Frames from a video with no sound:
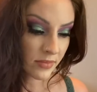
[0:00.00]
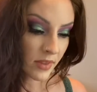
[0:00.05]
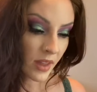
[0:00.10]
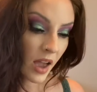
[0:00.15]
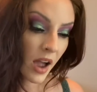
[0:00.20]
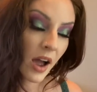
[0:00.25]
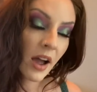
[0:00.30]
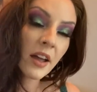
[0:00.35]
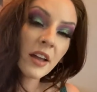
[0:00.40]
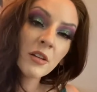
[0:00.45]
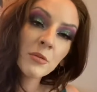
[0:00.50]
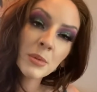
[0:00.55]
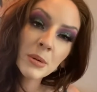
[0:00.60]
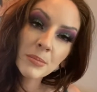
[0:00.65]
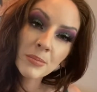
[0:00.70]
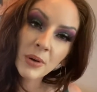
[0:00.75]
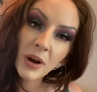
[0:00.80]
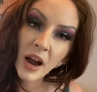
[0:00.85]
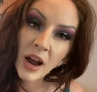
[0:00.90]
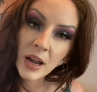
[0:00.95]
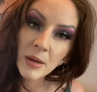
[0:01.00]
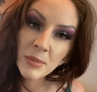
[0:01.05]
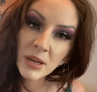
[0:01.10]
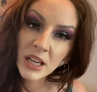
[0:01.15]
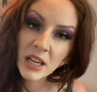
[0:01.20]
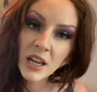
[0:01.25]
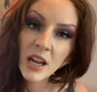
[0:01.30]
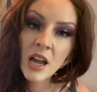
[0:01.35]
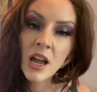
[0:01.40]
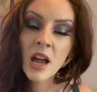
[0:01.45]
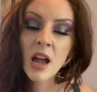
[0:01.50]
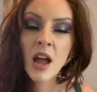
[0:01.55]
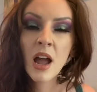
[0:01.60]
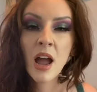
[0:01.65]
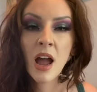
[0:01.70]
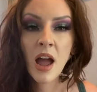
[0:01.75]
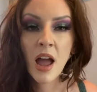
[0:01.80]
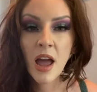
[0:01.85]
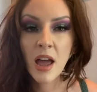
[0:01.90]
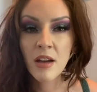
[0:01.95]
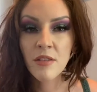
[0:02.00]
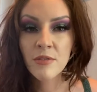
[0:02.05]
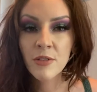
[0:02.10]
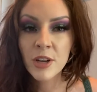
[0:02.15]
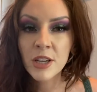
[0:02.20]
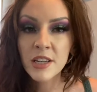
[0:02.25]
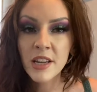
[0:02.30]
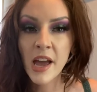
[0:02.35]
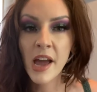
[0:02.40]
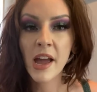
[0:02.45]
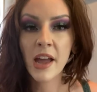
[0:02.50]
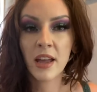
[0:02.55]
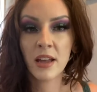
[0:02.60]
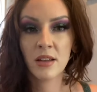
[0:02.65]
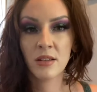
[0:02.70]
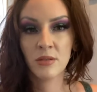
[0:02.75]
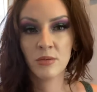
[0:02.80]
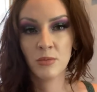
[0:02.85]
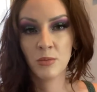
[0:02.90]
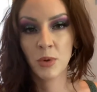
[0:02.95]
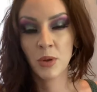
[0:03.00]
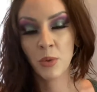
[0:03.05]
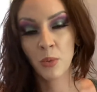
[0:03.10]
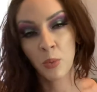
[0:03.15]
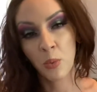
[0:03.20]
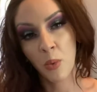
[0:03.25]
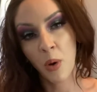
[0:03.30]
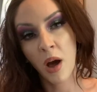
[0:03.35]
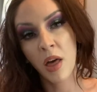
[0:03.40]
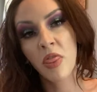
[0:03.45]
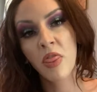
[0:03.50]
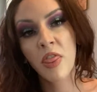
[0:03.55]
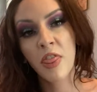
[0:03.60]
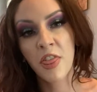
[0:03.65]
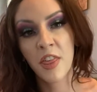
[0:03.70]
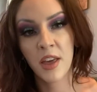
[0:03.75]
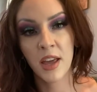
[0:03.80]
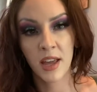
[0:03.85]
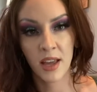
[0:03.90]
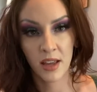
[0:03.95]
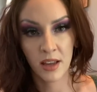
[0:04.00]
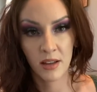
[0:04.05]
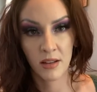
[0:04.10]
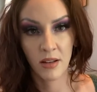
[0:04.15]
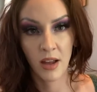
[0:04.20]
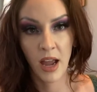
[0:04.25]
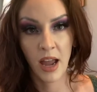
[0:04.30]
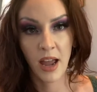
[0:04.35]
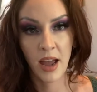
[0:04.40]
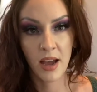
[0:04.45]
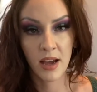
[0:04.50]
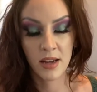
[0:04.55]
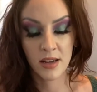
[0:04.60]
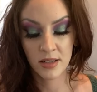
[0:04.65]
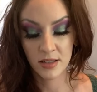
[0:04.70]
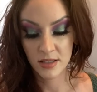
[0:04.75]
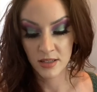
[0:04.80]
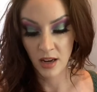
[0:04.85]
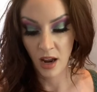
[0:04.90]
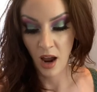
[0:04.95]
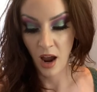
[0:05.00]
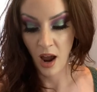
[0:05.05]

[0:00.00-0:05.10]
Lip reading: I have been priming every day with one thing, and